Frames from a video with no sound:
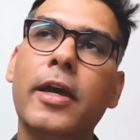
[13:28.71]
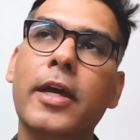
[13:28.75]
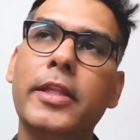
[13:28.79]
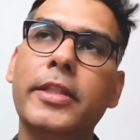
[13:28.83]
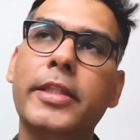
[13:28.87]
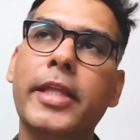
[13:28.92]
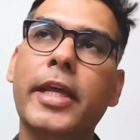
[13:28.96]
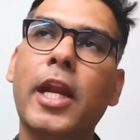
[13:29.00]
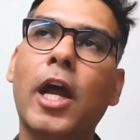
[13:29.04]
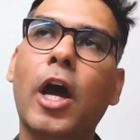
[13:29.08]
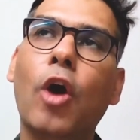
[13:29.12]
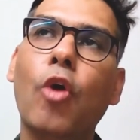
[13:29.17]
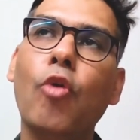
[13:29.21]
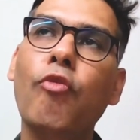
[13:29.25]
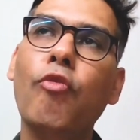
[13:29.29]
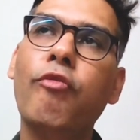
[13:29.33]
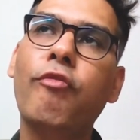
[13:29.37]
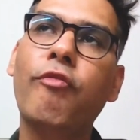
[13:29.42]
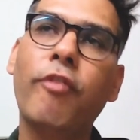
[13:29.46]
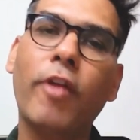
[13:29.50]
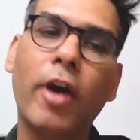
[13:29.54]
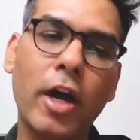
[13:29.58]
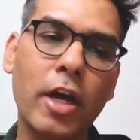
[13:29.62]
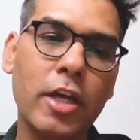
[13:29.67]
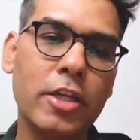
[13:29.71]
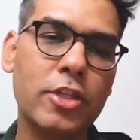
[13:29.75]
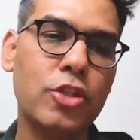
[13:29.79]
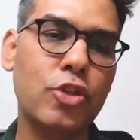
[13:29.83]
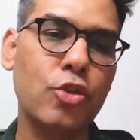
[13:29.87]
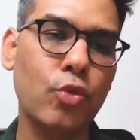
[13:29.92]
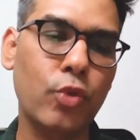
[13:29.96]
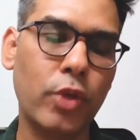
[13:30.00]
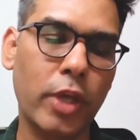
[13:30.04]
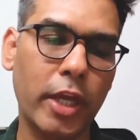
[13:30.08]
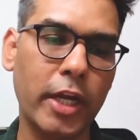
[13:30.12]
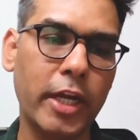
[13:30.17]
then how fast
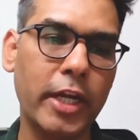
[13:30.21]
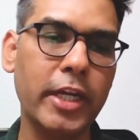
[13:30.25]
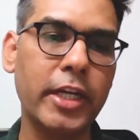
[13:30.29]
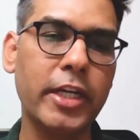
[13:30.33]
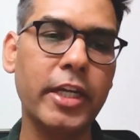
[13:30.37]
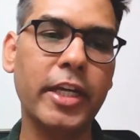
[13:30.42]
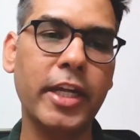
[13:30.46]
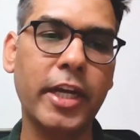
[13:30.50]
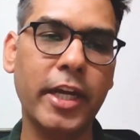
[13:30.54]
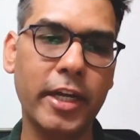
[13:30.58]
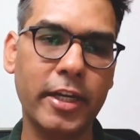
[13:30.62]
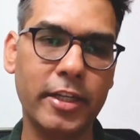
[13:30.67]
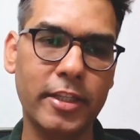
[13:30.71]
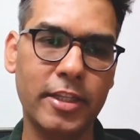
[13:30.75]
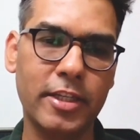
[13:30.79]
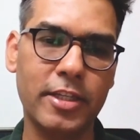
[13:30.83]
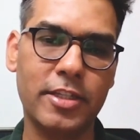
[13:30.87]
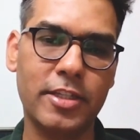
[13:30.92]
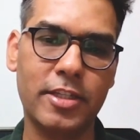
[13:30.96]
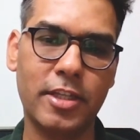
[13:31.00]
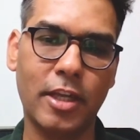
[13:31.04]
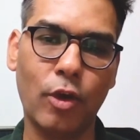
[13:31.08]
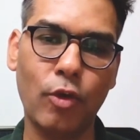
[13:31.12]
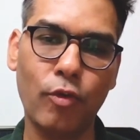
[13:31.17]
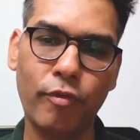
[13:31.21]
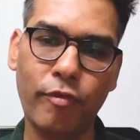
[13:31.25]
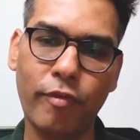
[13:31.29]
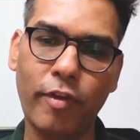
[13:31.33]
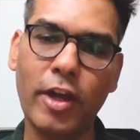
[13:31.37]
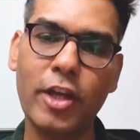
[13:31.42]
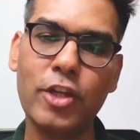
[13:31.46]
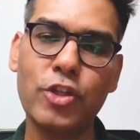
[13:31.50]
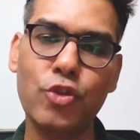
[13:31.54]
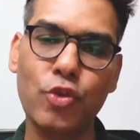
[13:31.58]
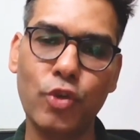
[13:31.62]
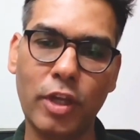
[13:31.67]
you can integrate this, how
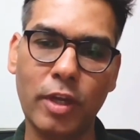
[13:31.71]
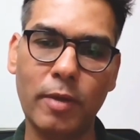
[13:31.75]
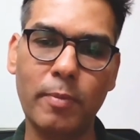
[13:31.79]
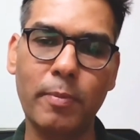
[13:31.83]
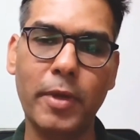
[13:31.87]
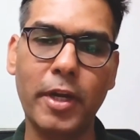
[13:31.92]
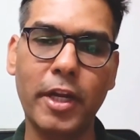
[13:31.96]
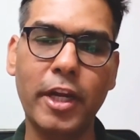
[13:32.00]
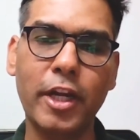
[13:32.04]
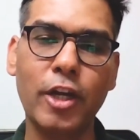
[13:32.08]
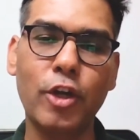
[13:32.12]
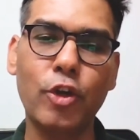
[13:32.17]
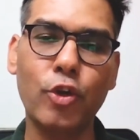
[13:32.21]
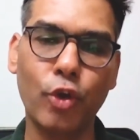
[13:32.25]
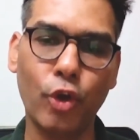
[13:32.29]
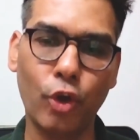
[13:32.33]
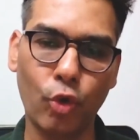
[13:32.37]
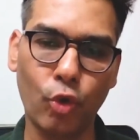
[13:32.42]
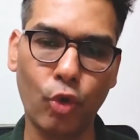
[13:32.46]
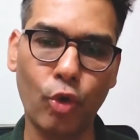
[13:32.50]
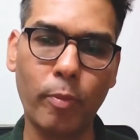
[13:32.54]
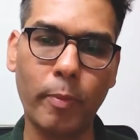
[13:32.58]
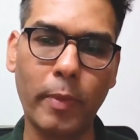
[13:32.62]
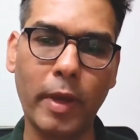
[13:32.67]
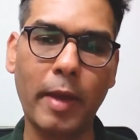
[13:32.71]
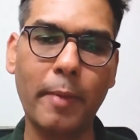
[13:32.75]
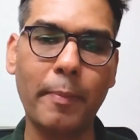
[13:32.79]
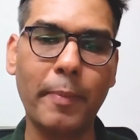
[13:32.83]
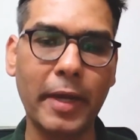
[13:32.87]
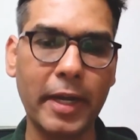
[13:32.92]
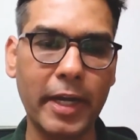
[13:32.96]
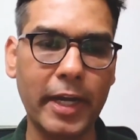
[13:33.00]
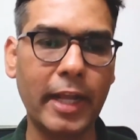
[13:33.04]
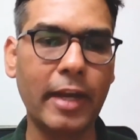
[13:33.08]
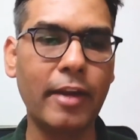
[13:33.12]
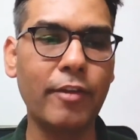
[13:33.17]
fast you can bring into your roadmap
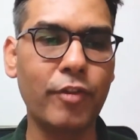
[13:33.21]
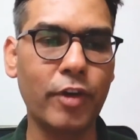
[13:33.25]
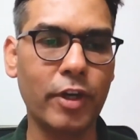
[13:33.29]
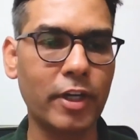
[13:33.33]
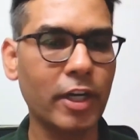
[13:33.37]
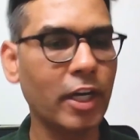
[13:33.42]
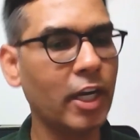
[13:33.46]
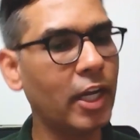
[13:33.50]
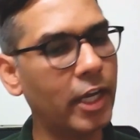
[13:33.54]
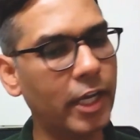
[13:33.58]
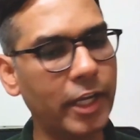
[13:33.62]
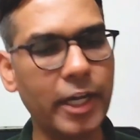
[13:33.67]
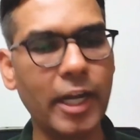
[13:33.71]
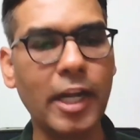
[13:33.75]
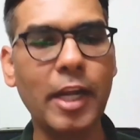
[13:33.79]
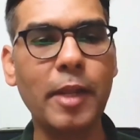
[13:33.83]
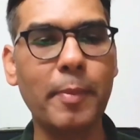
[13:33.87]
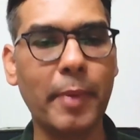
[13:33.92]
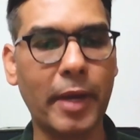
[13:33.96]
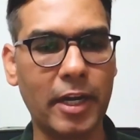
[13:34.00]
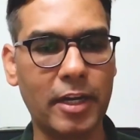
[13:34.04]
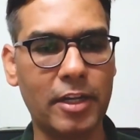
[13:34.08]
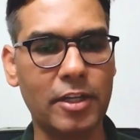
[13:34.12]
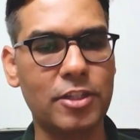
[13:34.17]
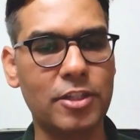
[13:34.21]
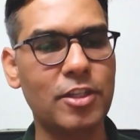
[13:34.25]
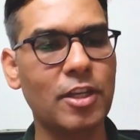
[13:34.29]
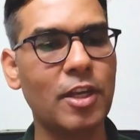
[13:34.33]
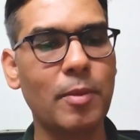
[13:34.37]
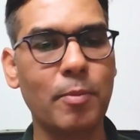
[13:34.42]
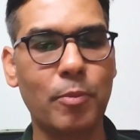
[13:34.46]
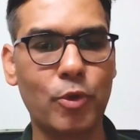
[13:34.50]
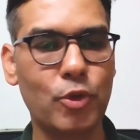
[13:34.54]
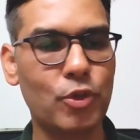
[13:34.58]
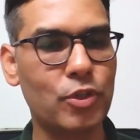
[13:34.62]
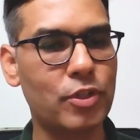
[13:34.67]
and deliver really matters,
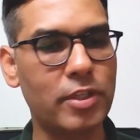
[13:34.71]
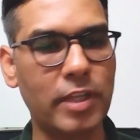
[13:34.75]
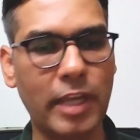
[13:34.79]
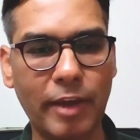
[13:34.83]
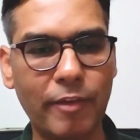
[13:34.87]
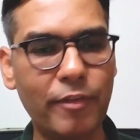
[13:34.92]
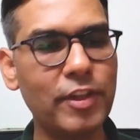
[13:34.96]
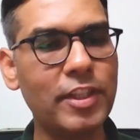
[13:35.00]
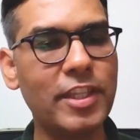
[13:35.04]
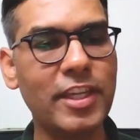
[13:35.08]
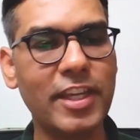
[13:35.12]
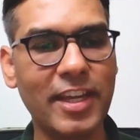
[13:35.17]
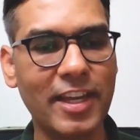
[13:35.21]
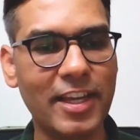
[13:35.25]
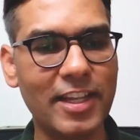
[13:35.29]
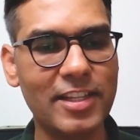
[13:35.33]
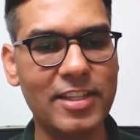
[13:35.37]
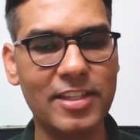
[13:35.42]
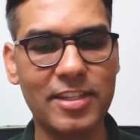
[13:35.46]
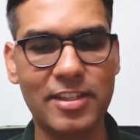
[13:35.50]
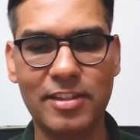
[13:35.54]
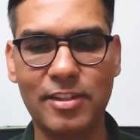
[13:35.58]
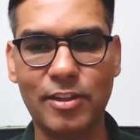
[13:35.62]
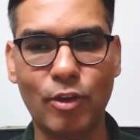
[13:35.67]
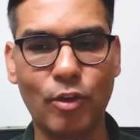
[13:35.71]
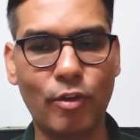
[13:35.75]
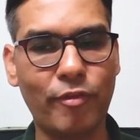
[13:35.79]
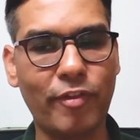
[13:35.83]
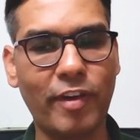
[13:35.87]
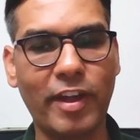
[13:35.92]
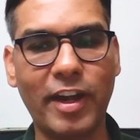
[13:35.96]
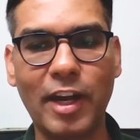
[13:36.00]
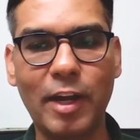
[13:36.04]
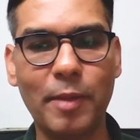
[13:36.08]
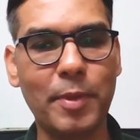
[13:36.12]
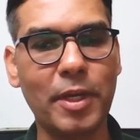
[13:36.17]
because everything else,
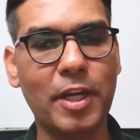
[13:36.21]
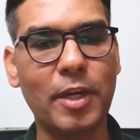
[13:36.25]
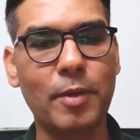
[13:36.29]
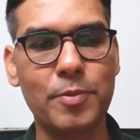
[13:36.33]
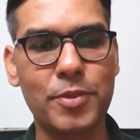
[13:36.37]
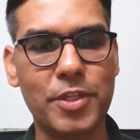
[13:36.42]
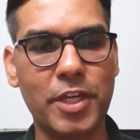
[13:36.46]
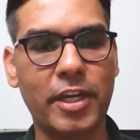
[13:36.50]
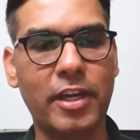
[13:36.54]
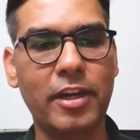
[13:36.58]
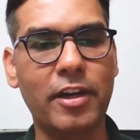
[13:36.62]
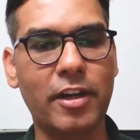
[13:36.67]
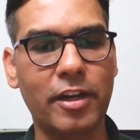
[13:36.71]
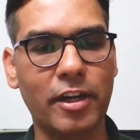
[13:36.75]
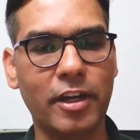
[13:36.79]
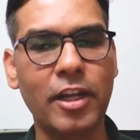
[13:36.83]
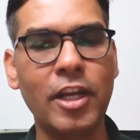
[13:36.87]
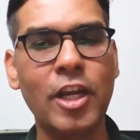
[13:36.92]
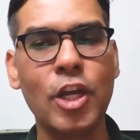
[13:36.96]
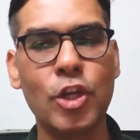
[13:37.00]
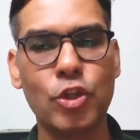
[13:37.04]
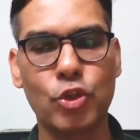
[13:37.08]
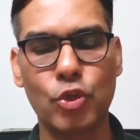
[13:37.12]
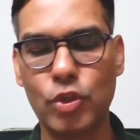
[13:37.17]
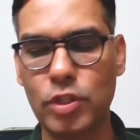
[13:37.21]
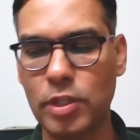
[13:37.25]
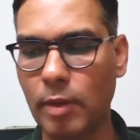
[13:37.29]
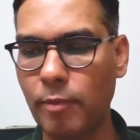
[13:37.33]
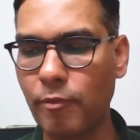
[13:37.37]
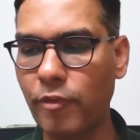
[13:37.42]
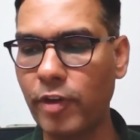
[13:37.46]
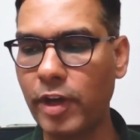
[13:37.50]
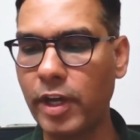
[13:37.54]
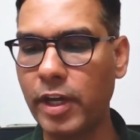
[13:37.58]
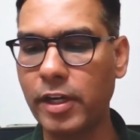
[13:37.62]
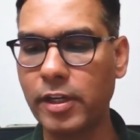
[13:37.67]
finally becomes secondary. So
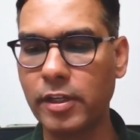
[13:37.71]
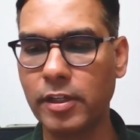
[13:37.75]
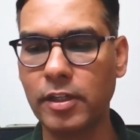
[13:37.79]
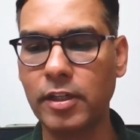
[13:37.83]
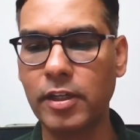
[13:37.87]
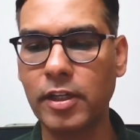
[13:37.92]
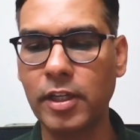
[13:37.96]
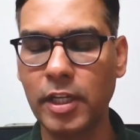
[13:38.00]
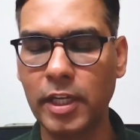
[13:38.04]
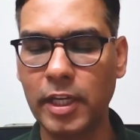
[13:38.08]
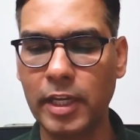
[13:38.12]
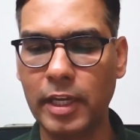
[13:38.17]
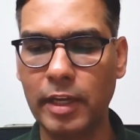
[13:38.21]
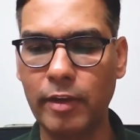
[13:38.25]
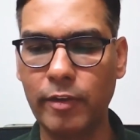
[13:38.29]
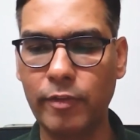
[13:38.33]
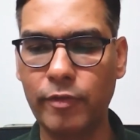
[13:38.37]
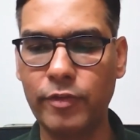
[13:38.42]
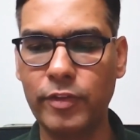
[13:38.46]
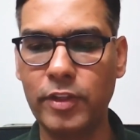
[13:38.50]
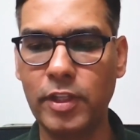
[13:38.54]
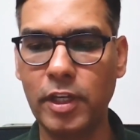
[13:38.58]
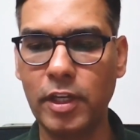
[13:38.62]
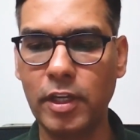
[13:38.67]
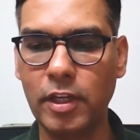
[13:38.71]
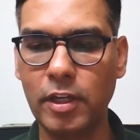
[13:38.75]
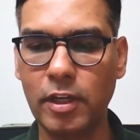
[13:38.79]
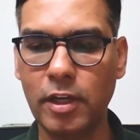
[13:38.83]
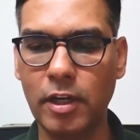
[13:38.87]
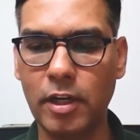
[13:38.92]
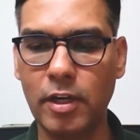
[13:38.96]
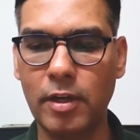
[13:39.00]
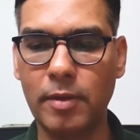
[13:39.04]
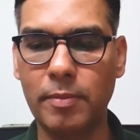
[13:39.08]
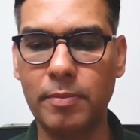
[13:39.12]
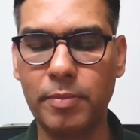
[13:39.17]
somewhere, if the
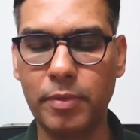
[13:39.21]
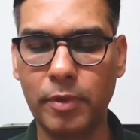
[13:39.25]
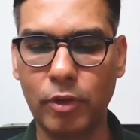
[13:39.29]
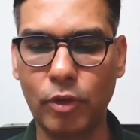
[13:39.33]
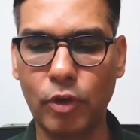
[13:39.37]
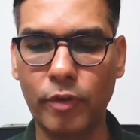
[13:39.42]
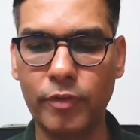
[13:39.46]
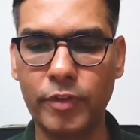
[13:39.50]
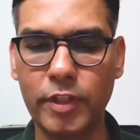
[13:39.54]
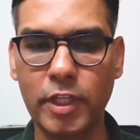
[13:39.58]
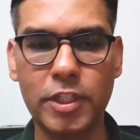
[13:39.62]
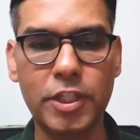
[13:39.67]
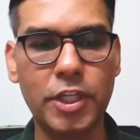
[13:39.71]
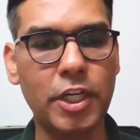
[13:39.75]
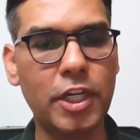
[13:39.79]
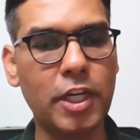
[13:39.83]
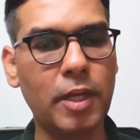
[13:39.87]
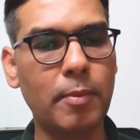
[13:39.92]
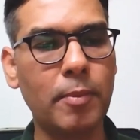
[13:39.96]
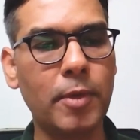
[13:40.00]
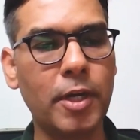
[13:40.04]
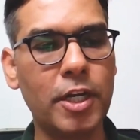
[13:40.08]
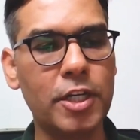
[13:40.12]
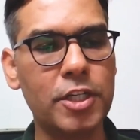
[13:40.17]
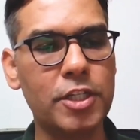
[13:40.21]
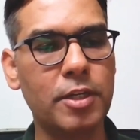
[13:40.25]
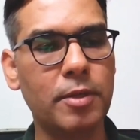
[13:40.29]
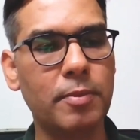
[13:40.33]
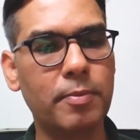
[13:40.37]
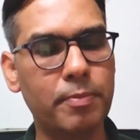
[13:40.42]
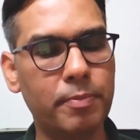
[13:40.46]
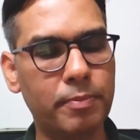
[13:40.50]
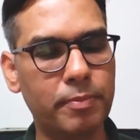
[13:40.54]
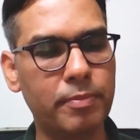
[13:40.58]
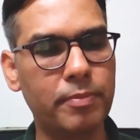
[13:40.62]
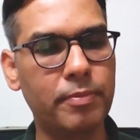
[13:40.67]
GTM
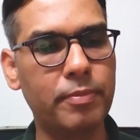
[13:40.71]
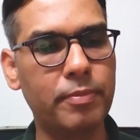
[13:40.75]
leadership,